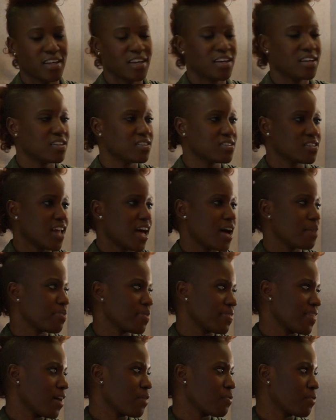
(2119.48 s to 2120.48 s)
it doesn't
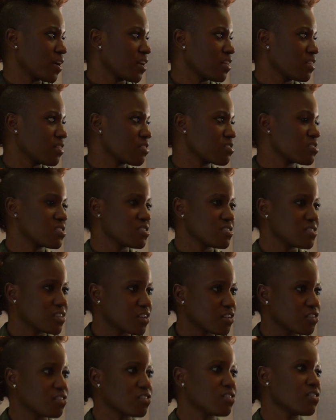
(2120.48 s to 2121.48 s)
happen that way. There's mm.
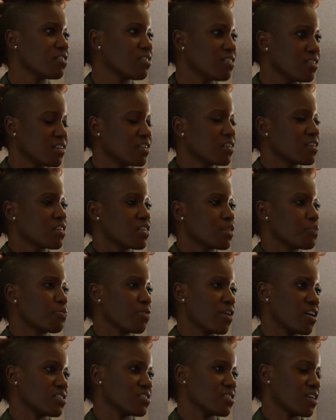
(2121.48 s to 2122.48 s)
still the
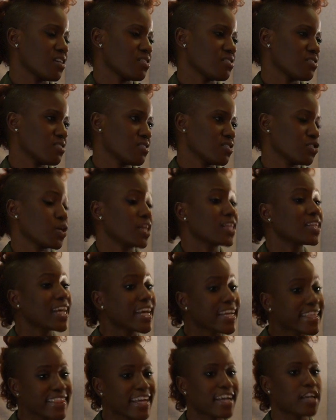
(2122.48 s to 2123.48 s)
process. So I
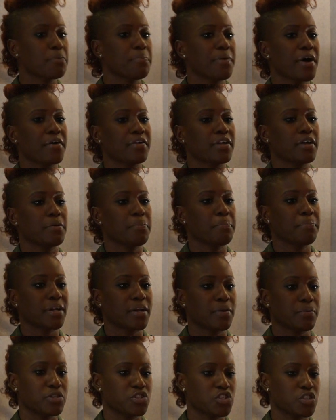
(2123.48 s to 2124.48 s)
like that about it, but
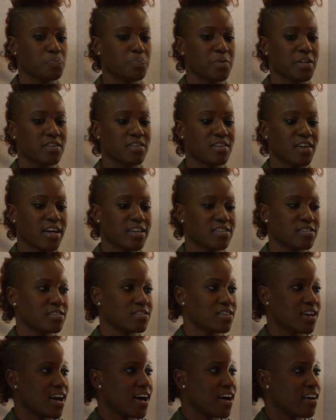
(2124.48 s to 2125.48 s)
it would just be nice
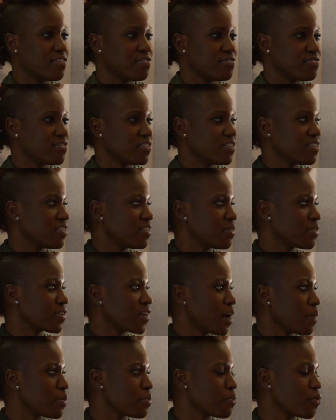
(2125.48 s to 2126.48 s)
to have a
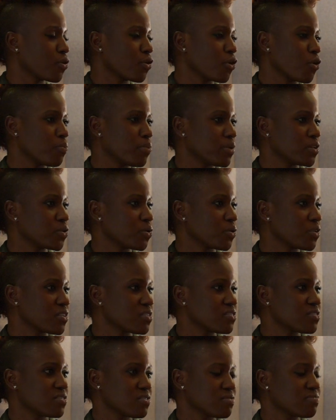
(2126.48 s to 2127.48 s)
couple more open
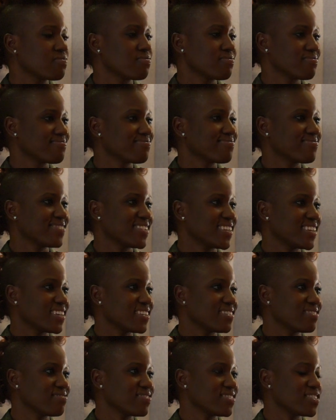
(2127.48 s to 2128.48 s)
doors. Mm -hmm.
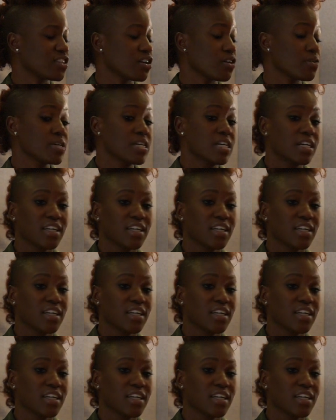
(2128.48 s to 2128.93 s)
Yeah. So,